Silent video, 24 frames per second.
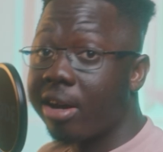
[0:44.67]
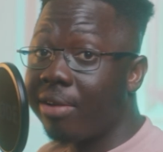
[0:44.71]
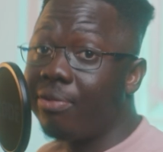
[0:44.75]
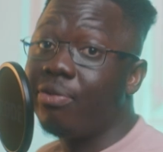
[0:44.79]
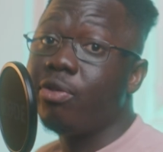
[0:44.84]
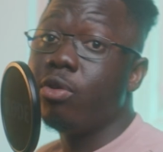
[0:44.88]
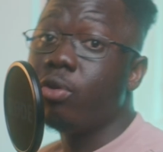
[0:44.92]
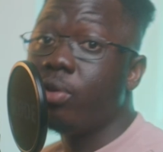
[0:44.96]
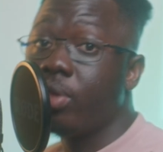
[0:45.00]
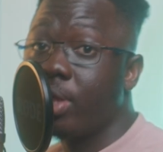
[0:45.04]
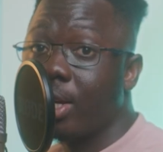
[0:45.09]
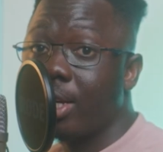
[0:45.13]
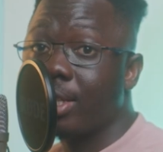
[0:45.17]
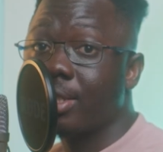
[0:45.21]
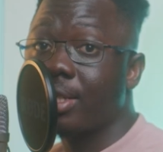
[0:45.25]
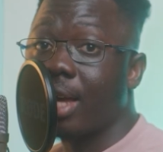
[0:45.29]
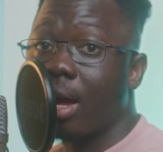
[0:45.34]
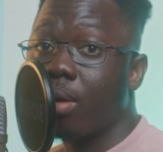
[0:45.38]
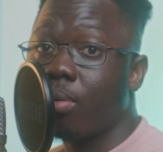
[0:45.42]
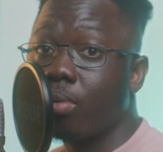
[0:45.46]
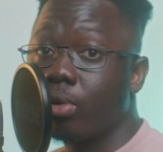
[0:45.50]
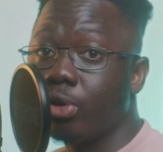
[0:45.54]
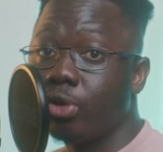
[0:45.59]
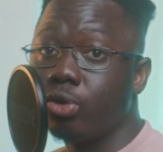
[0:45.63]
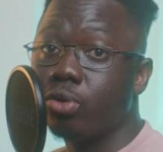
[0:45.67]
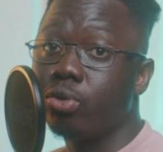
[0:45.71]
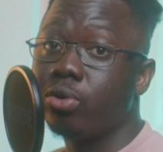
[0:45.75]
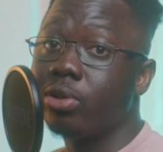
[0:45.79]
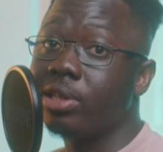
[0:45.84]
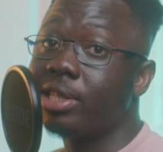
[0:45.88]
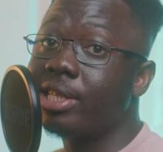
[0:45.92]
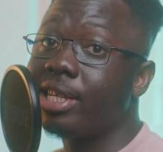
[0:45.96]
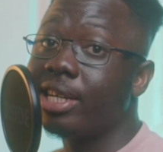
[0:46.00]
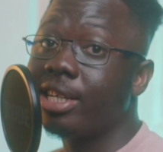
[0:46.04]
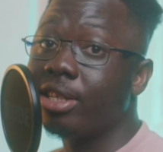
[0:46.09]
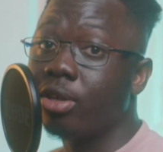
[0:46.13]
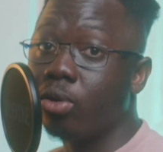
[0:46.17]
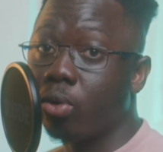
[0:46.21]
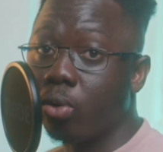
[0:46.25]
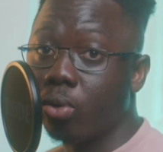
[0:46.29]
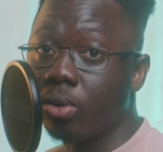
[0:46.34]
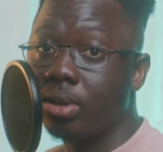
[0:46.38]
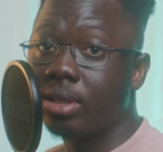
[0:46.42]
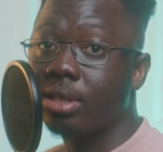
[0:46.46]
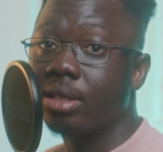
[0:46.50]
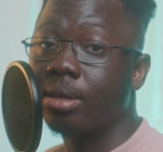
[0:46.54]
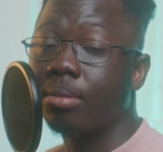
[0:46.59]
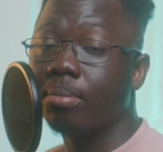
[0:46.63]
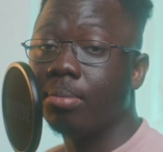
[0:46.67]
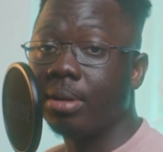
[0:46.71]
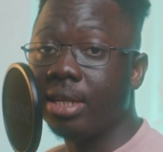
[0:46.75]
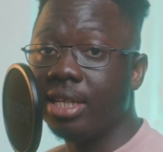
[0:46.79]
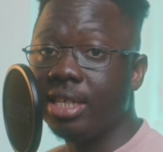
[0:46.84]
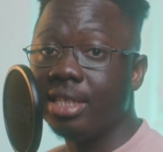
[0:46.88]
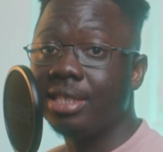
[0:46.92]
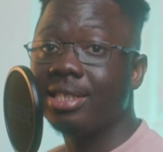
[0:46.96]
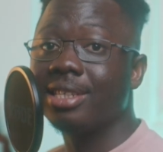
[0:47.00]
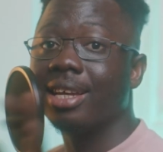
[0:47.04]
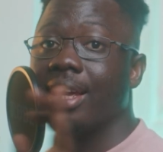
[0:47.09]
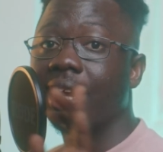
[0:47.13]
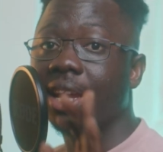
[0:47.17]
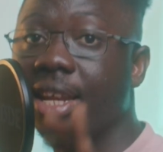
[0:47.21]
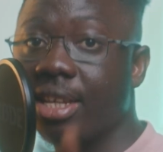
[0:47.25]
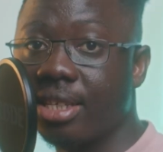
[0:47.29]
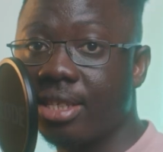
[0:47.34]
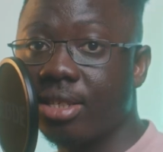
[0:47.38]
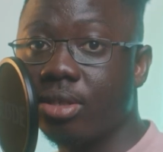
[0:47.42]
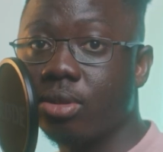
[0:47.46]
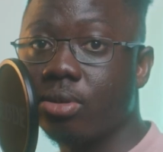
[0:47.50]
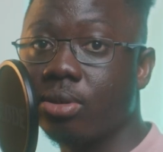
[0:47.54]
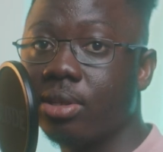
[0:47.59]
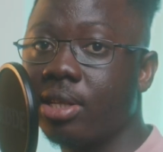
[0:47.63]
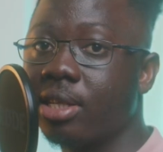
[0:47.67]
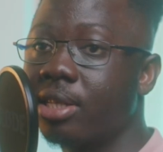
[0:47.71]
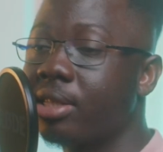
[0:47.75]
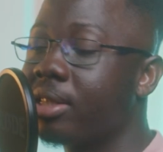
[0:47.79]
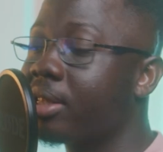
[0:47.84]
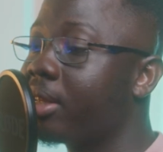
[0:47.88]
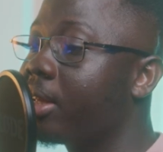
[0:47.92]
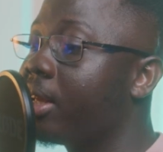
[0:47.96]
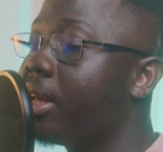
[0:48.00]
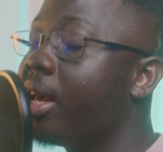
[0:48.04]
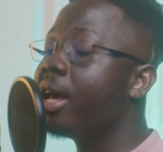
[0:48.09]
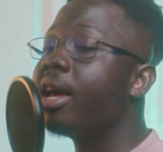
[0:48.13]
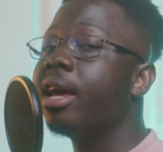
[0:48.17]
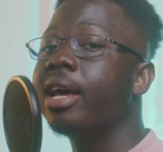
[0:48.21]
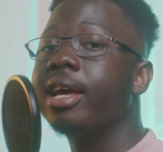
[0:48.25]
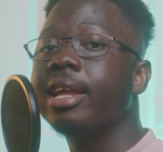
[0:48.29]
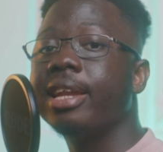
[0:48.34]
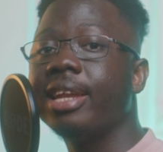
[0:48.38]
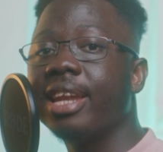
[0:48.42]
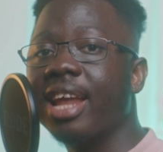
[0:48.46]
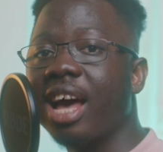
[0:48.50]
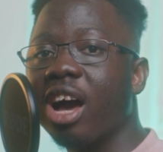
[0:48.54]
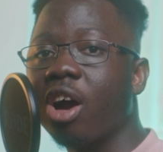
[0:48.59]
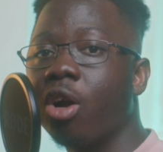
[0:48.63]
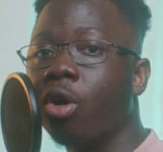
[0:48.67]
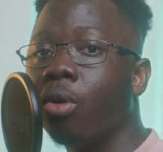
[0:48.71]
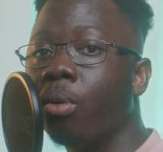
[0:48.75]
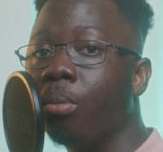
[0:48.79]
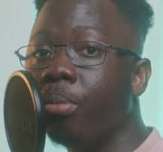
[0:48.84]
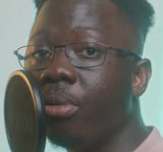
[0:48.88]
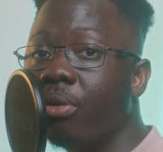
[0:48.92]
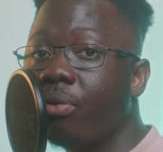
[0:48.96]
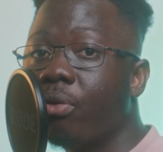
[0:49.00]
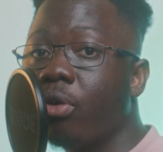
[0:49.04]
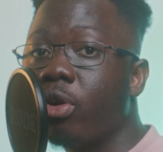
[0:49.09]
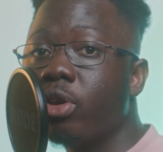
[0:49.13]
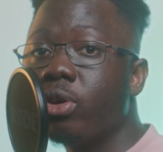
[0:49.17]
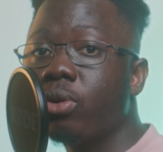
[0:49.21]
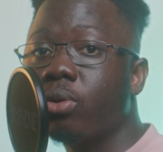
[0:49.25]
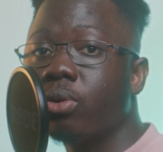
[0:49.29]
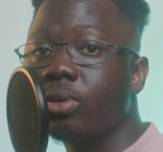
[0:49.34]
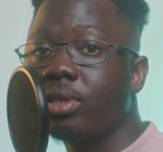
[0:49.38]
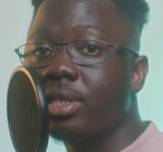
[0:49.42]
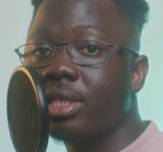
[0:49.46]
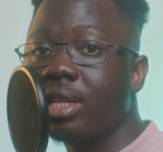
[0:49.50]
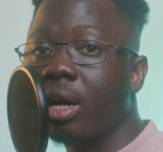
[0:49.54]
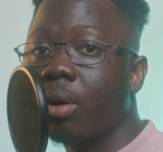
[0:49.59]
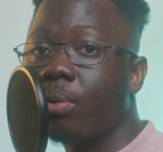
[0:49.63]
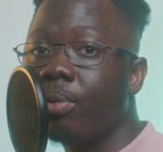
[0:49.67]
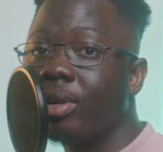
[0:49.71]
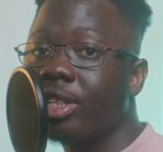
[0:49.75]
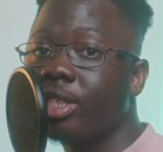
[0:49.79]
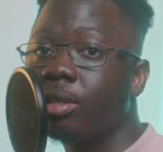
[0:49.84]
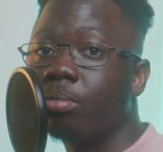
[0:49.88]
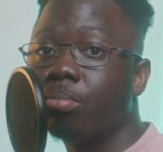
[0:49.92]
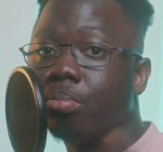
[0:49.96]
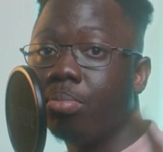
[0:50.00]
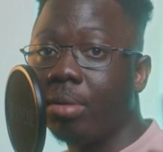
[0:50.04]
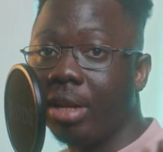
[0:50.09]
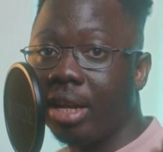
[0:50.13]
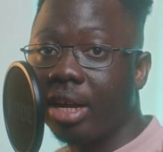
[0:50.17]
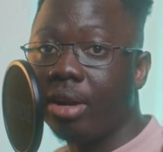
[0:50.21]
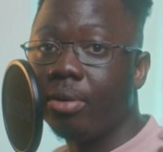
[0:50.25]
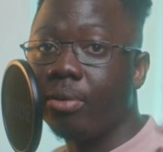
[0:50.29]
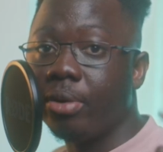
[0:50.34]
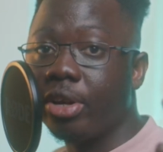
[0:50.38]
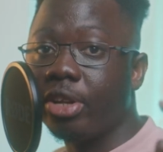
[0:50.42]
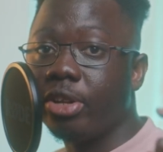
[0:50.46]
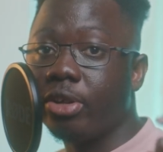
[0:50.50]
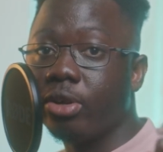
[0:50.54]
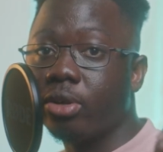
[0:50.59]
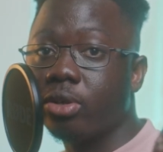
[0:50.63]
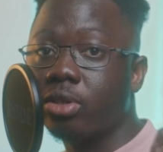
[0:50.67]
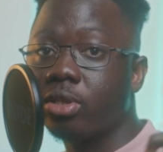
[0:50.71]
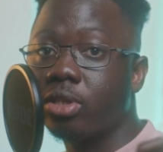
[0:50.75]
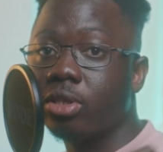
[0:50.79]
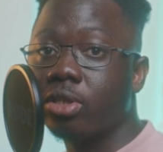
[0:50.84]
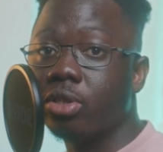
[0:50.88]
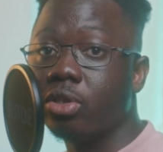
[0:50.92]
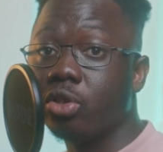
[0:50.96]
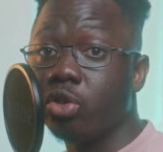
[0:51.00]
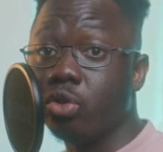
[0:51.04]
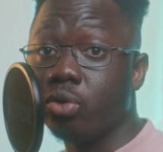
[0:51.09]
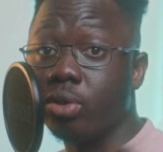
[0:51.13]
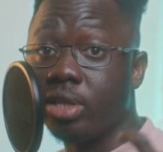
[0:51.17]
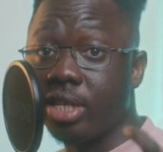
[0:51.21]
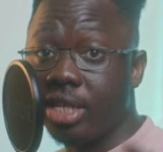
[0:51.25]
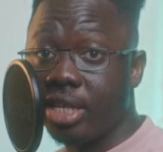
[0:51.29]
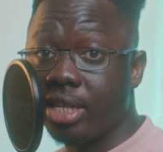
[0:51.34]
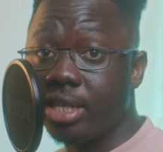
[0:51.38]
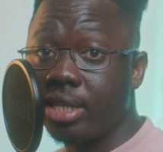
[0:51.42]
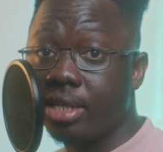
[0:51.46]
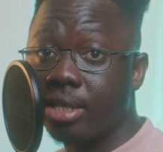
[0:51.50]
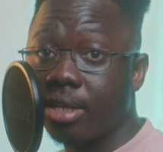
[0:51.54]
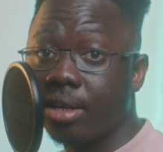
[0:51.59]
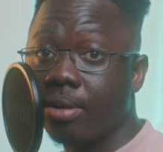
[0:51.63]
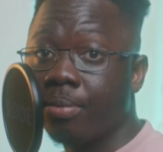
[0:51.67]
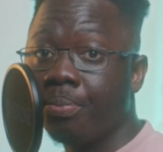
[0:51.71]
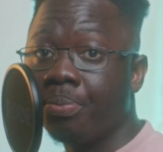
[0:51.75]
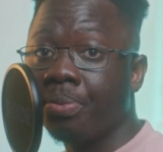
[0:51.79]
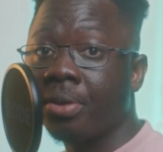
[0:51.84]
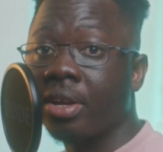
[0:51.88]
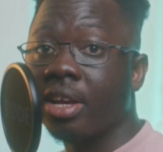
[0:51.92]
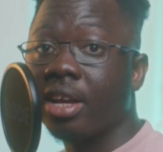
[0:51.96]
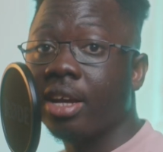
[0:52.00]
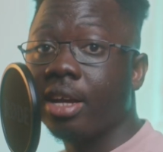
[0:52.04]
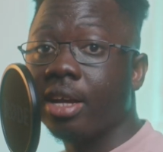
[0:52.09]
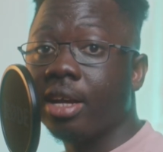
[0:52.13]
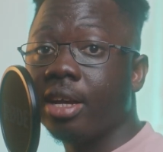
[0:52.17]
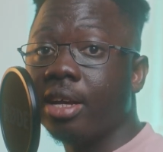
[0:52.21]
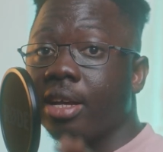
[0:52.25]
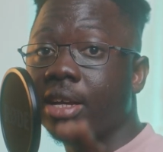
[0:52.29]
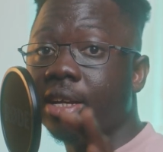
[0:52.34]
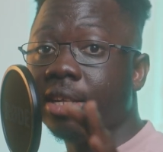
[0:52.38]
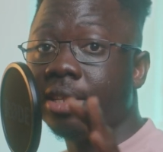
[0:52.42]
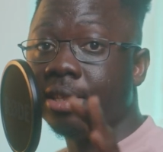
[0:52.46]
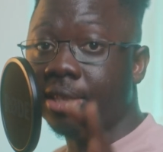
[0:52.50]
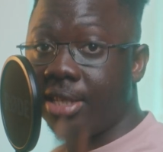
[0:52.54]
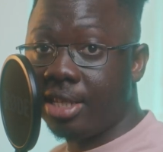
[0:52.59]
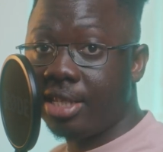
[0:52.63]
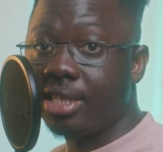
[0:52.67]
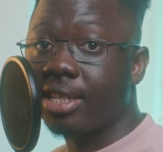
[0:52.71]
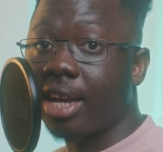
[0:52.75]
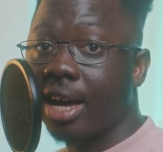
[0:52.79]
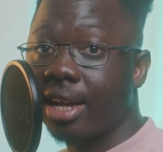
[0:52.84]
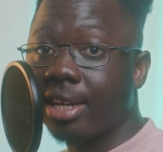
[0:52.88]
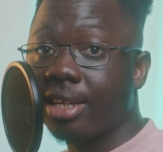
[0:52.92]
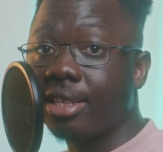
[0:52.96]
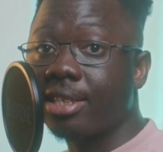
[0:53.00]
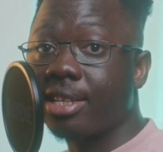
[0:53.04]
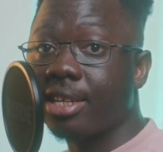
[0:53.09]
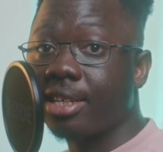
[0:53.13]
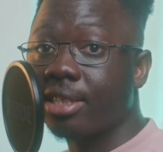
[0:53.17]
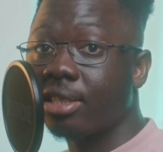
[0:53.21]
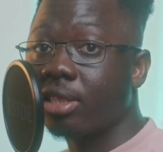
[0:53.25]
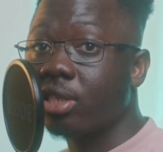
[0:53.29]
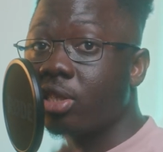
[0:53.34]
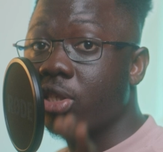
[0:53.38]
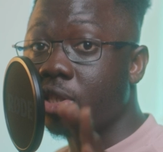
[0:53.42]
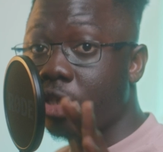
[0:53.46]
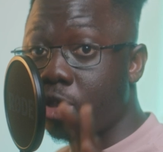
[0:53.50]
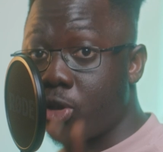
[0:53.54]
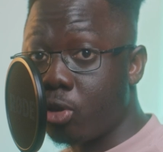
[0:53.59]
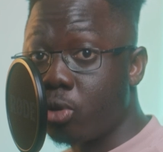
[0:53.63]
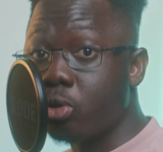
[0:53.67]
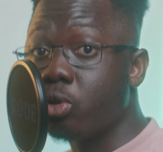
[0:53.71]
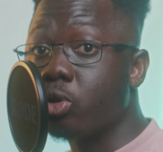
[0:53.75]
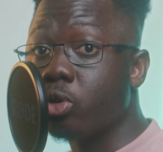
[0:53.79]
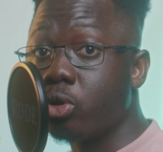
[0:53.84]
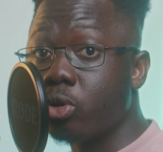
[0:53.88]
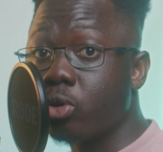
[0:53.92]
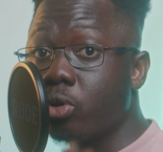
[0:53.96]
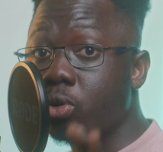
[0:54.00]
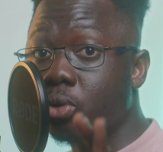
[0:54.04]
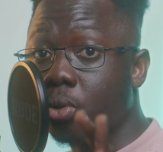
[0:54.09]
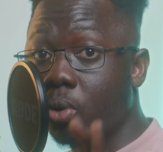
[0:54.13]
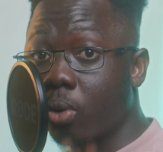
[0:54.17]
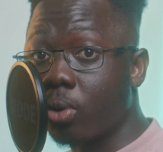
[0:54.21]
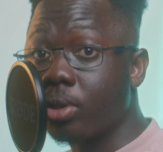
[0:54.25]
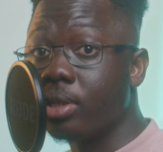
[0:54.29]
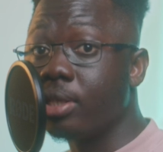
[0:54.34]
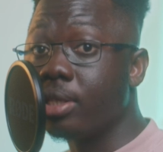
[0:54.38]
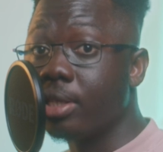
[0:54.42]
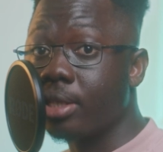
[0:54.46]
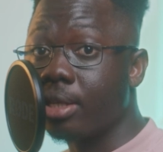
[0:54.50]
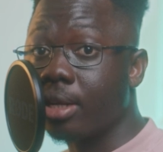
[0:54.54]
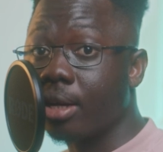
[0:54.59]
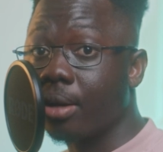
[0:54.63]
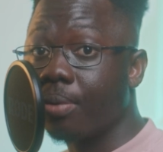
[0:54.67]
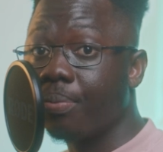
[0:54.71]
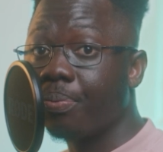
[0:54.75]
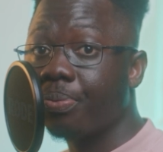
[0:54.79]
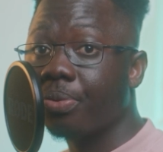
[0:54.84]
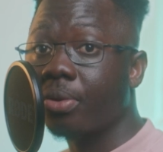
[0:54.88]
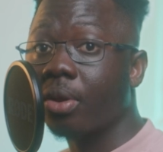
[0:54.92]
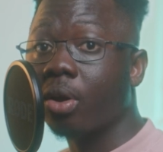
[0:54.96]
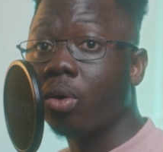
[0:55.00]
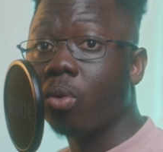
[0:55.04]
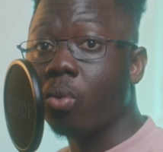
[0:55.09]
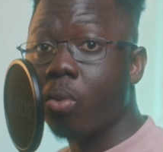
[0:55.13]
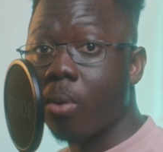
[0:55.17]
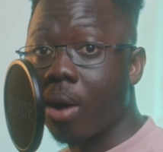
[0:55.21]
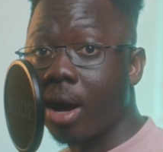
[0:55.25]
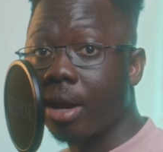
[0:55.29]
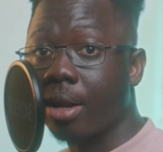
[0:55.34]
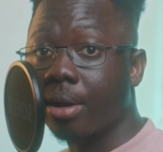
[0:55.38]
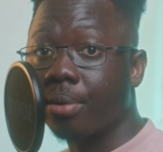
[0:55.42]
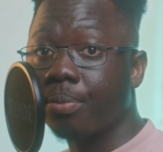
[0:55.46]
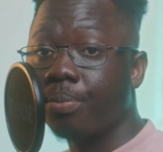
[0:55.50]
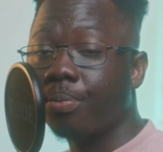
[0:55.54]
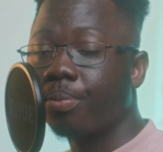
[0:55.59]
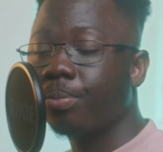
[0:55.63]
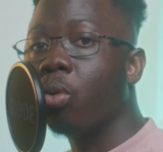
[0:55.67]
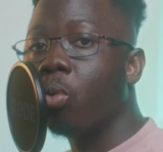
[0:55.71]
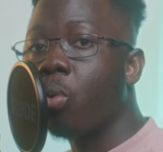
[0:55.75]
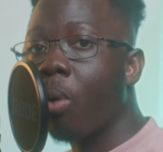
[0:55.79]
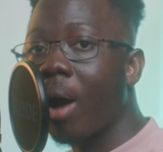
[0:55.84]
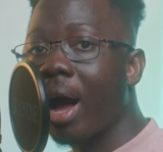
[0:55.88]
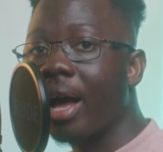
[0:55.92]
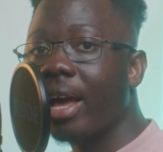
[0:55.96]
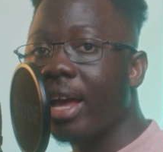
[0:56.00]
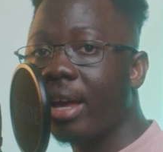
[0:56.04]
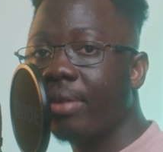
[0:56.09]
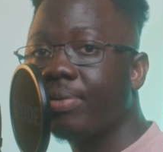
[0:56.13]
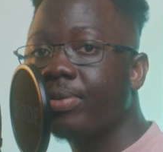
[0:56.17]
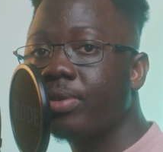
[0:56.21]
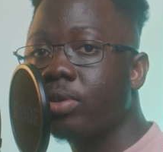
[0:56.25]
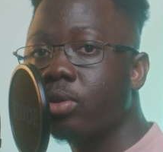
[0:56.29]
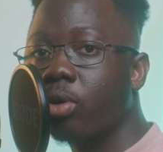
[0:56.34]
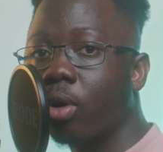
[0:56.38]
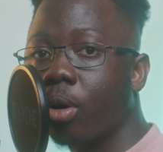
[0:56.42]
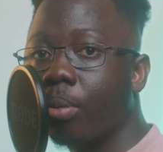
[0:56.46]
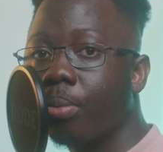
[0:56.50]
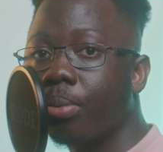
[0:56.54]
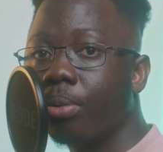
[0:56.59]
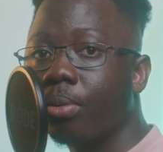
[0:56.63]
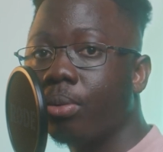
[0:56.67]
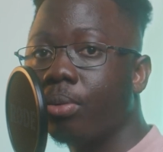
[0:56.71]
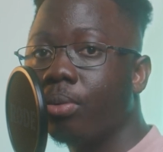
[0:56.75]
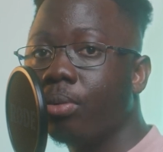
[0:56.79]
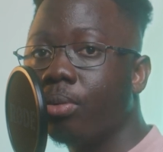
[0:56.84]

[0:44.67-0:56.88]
there are a few things I want you to take note. Please listen to this. Now, before you consider which blur radius you need, these are the things you should consider. One, what f-stop